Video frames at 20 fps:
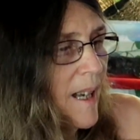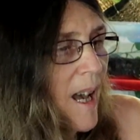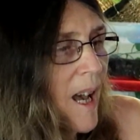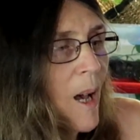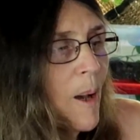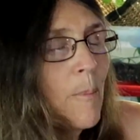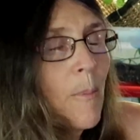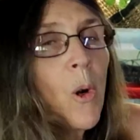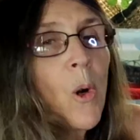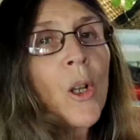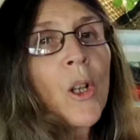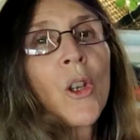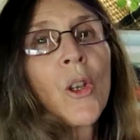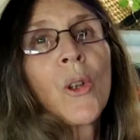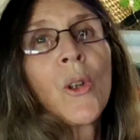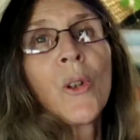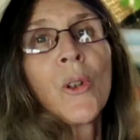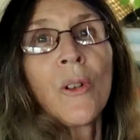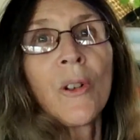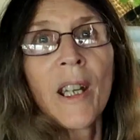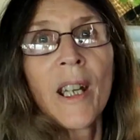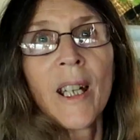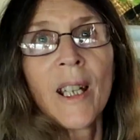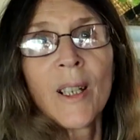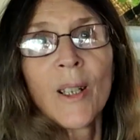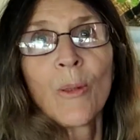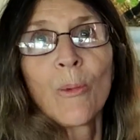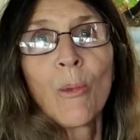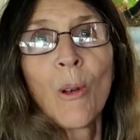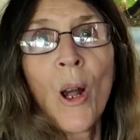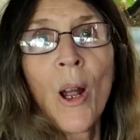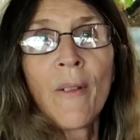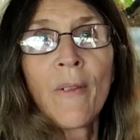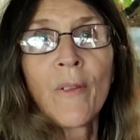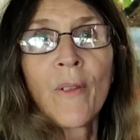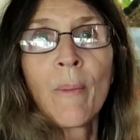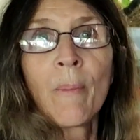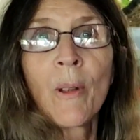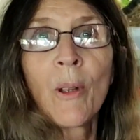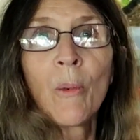are more curious right
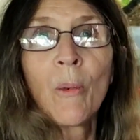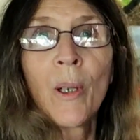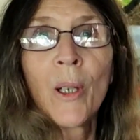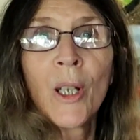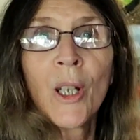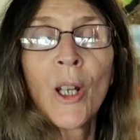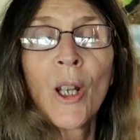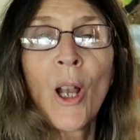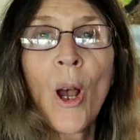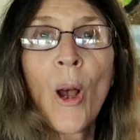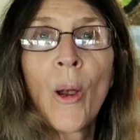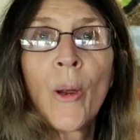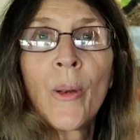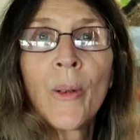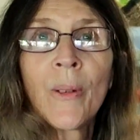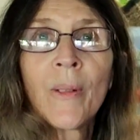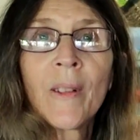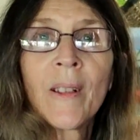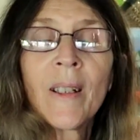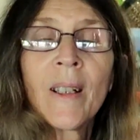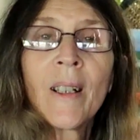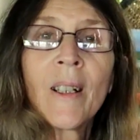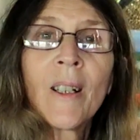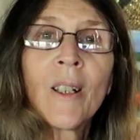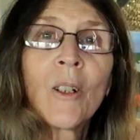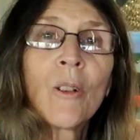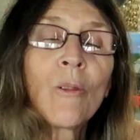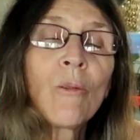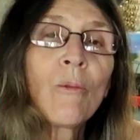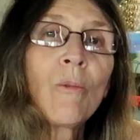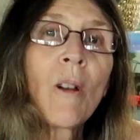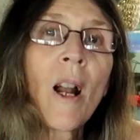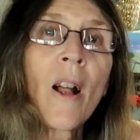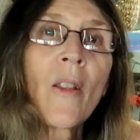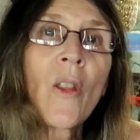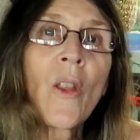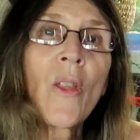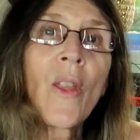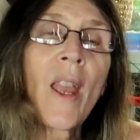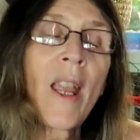from the word go,
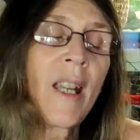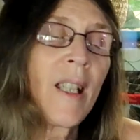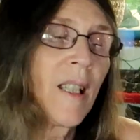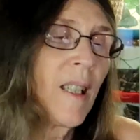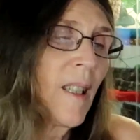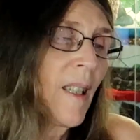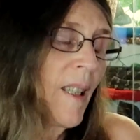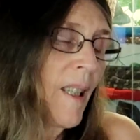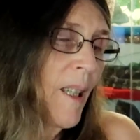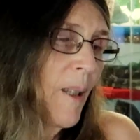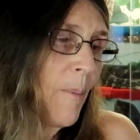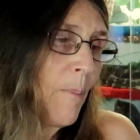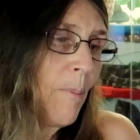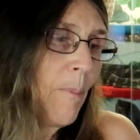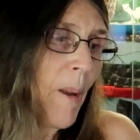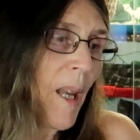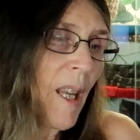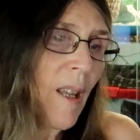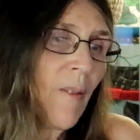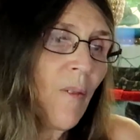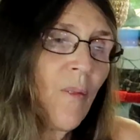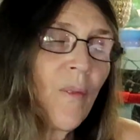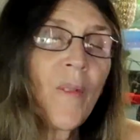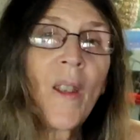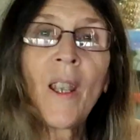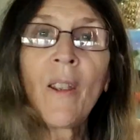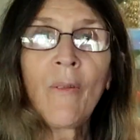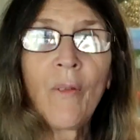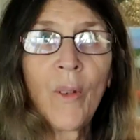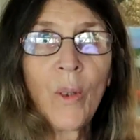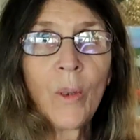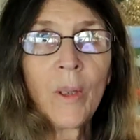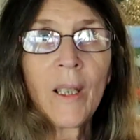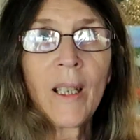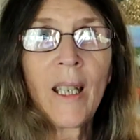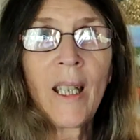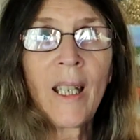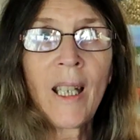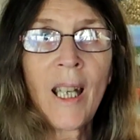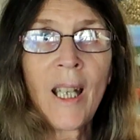rather than being fearful
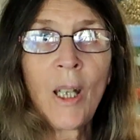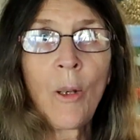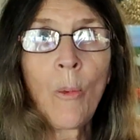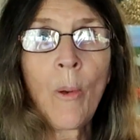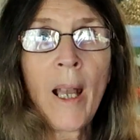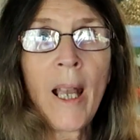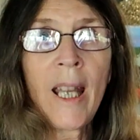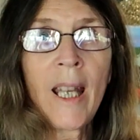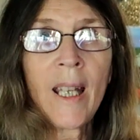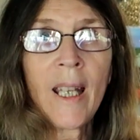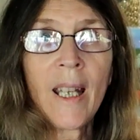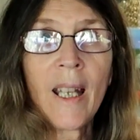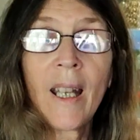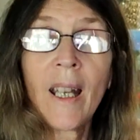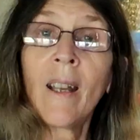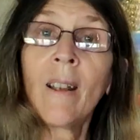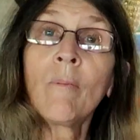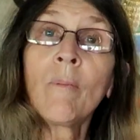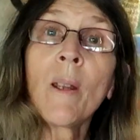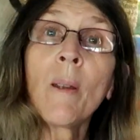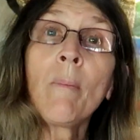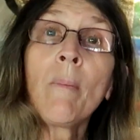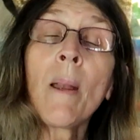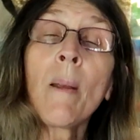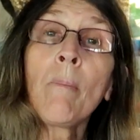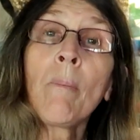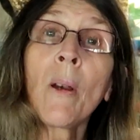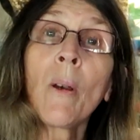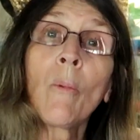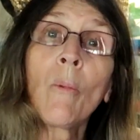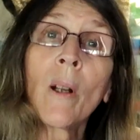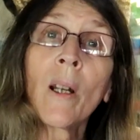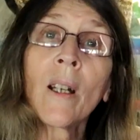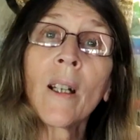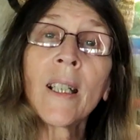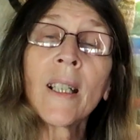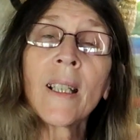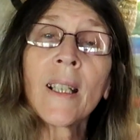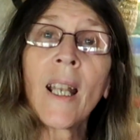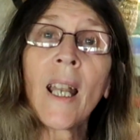in any way. And remember, when
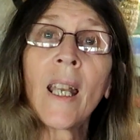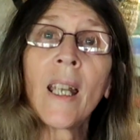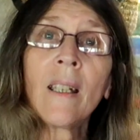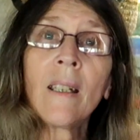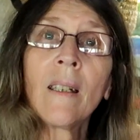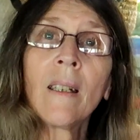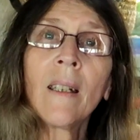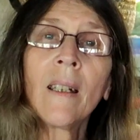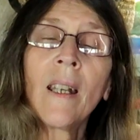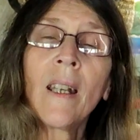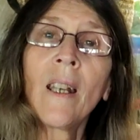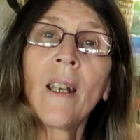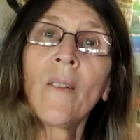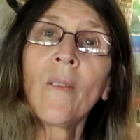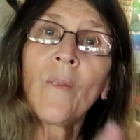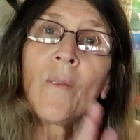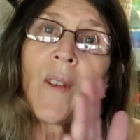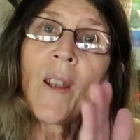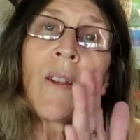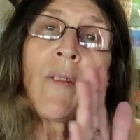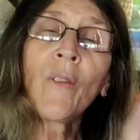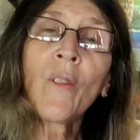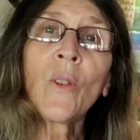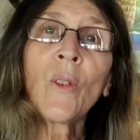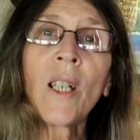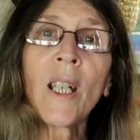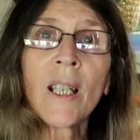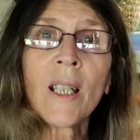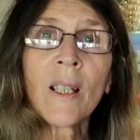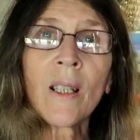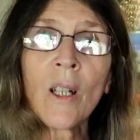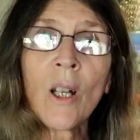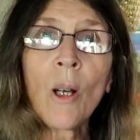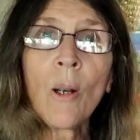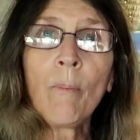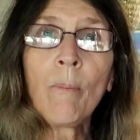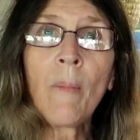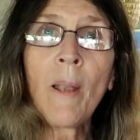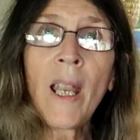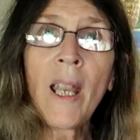I said fearful does
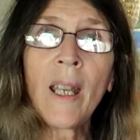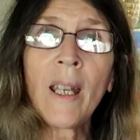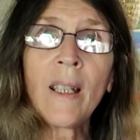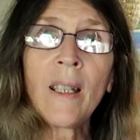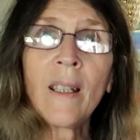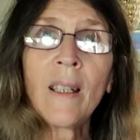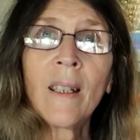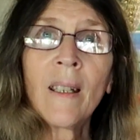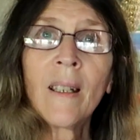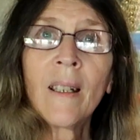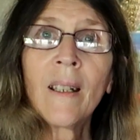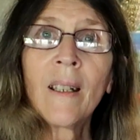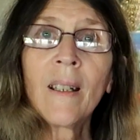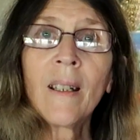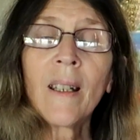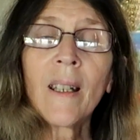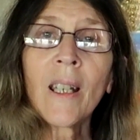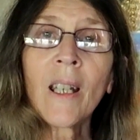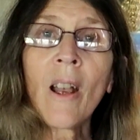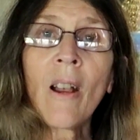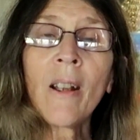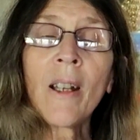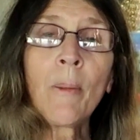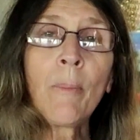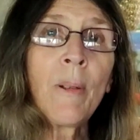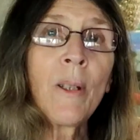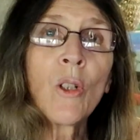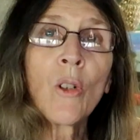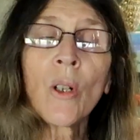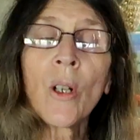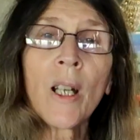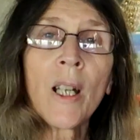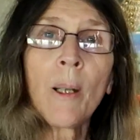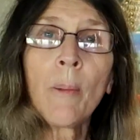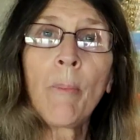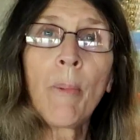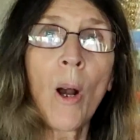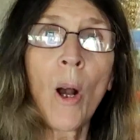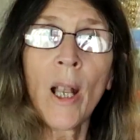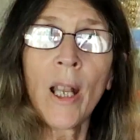not mean they're going to be trying to
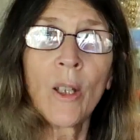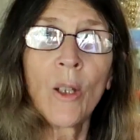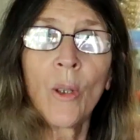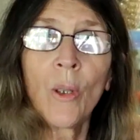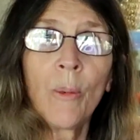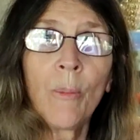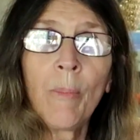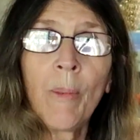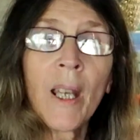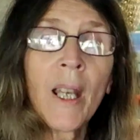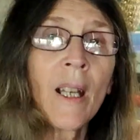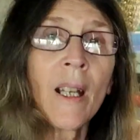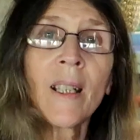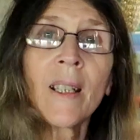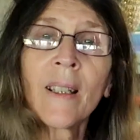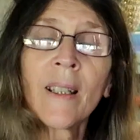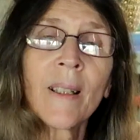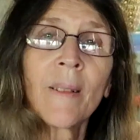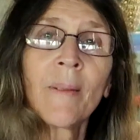bite you, because